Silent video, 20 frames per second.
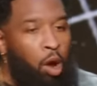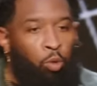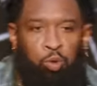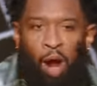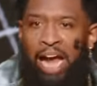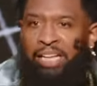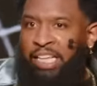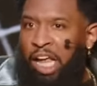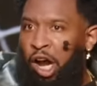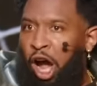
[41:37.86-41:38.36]

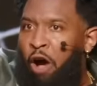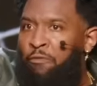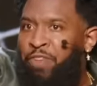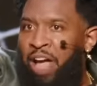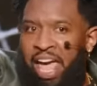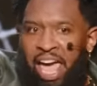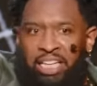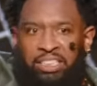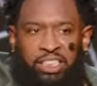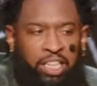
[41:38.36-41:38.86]
right there off of
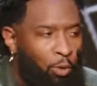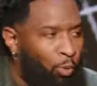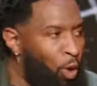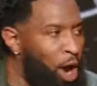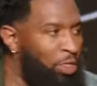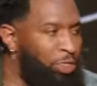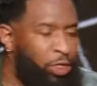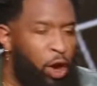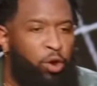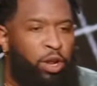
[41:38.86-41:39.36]
exit
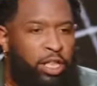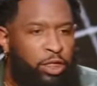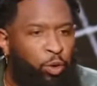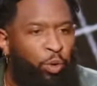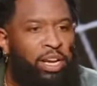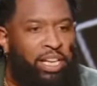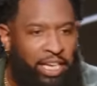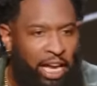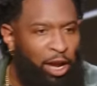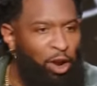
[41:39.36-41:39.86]

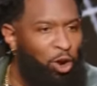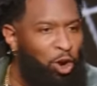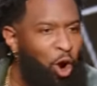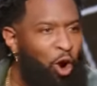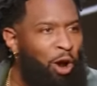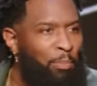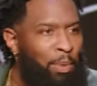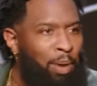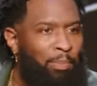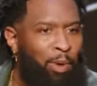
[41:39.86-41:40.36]
133
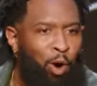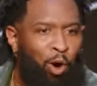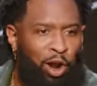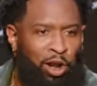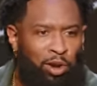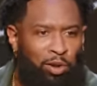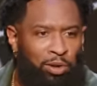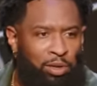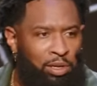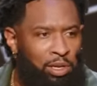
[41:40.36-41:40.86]
Kilgore
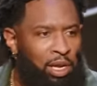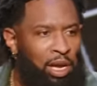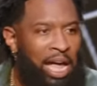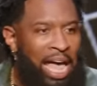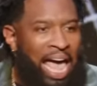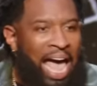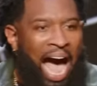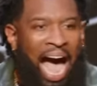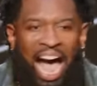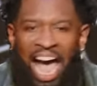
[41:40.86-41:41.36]
Memorial.
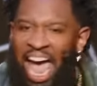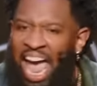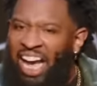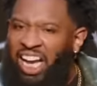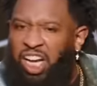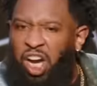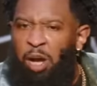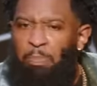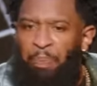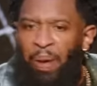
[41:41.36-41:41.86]
I had
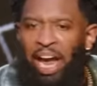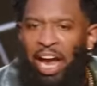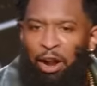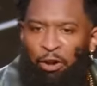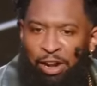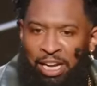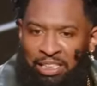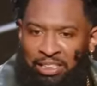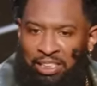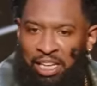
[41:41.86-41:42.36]
good
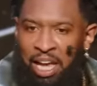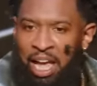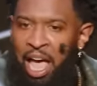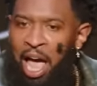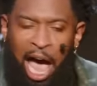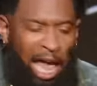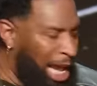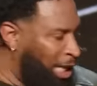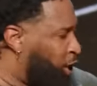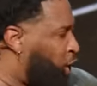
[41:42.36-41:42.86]
parents.
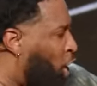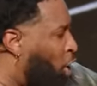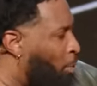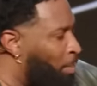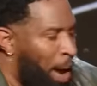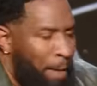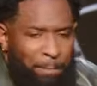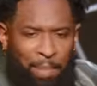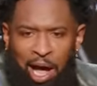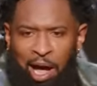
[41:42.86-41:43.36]
Had I told
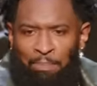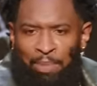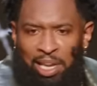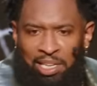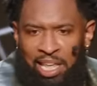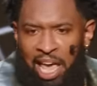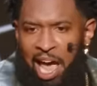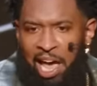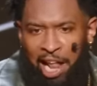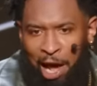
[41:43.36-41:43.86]
my mom and
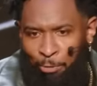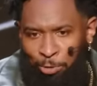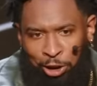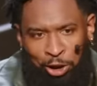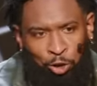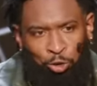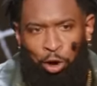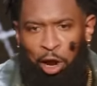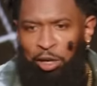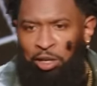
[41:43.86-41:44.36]
dad I was
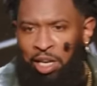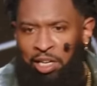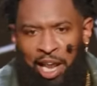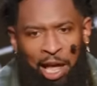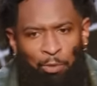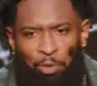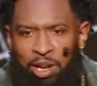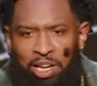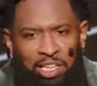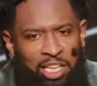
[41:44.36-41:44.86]
struggling, they
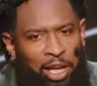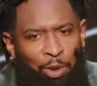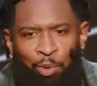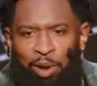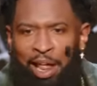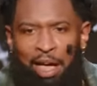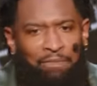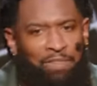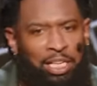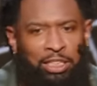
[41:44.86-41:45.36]
would have did
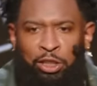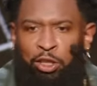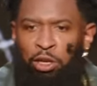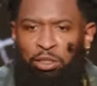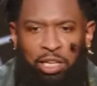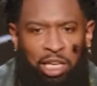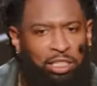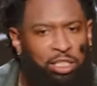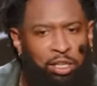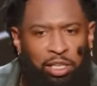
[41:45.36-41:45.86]
whatever it took
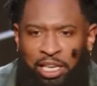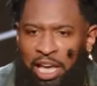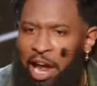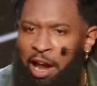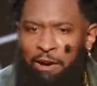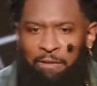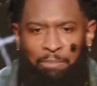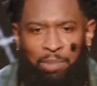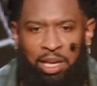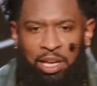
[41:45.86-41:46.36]
to take
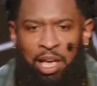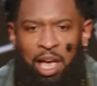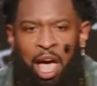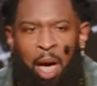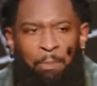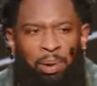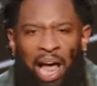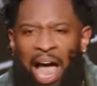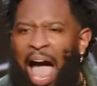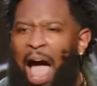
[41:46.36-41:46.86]
care of me,
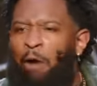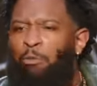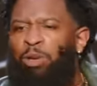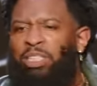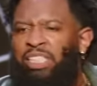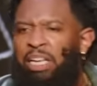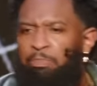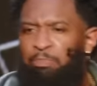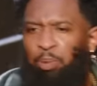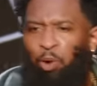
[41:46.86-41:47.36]
but I
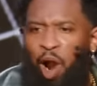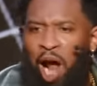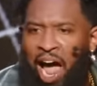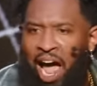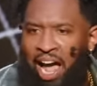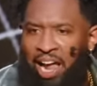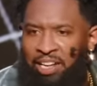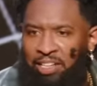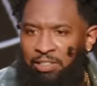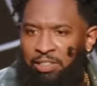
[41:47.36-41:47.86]
was in
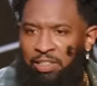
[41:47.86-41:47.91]
pride.